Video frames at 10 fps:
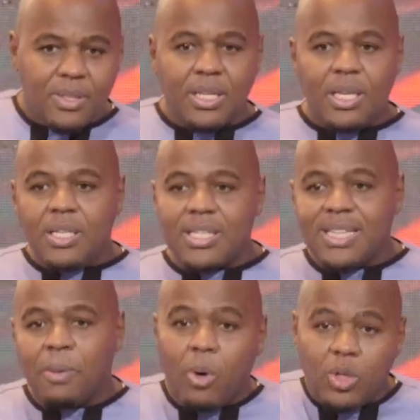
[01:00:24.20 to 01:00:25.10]
inside
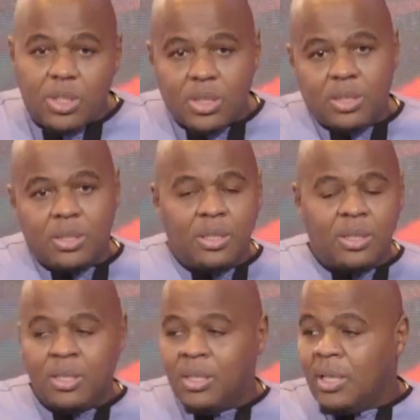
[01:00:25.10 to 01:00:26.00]
the boat.
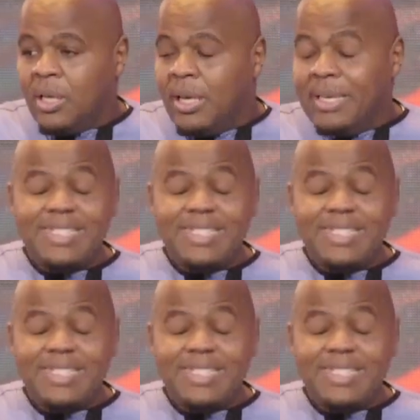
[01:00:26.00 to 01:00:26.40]
And he